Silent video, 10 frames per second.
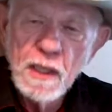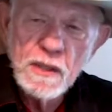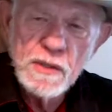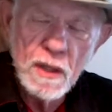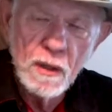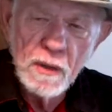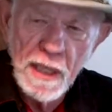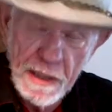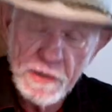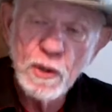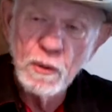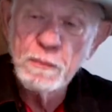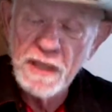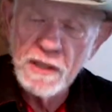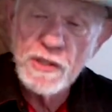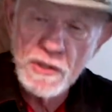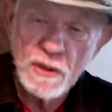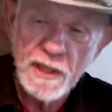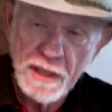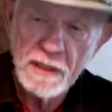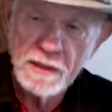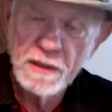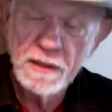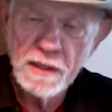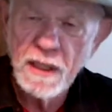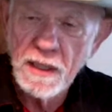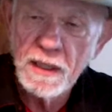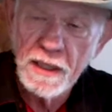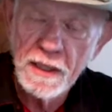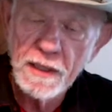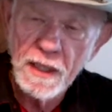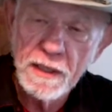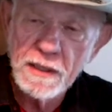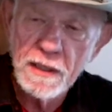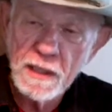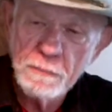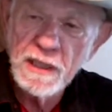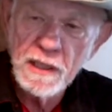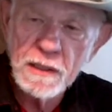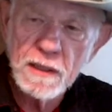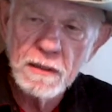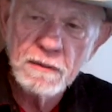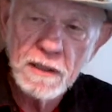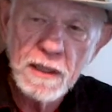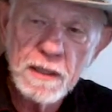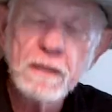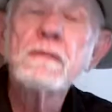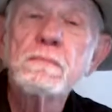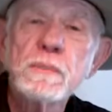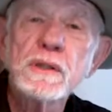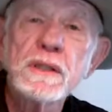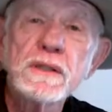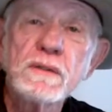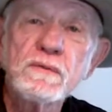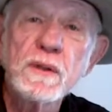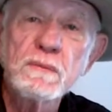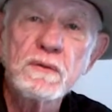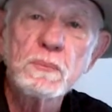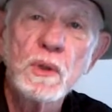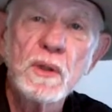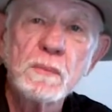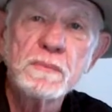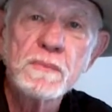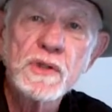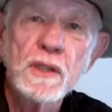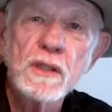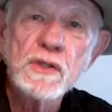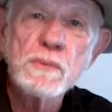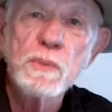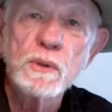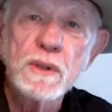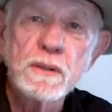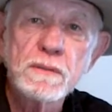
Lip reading: So, and he told me this story, and I said, "Bill, I'm gonna put this in form of a poem. It's called Spook."